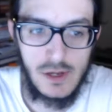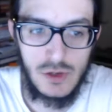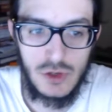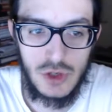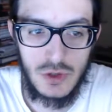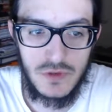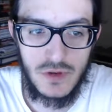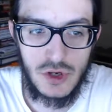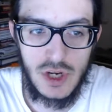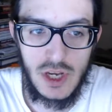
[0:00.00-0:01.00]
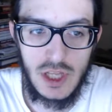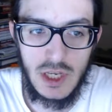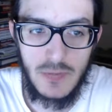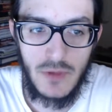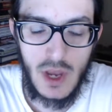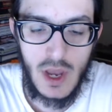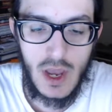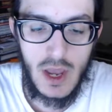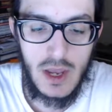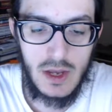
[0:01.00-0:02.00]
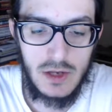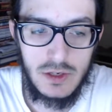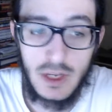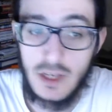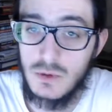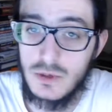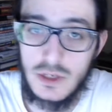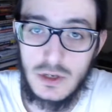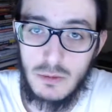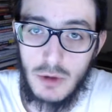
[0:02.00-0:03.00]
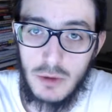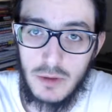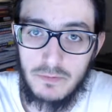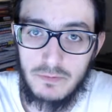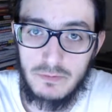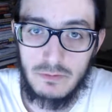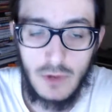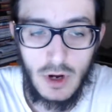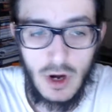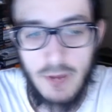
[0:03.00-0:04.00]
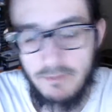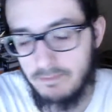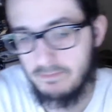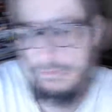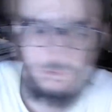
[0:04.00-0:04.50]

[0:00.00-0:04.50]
and show its functionality, and I guess we'll see you in a moment. All right.